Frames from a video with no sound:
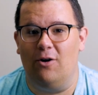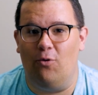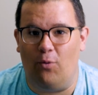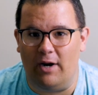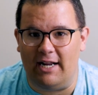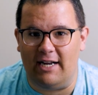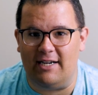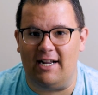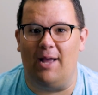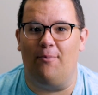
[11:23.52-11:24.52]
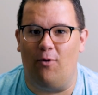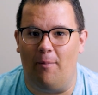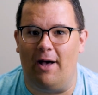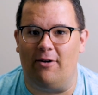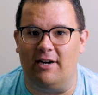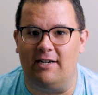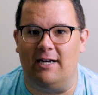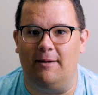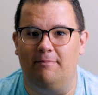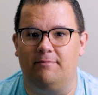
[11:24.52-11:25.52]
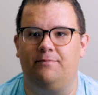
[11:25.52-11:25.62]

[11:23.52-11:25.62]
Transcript: 1 day at a time, 1 pound at a time.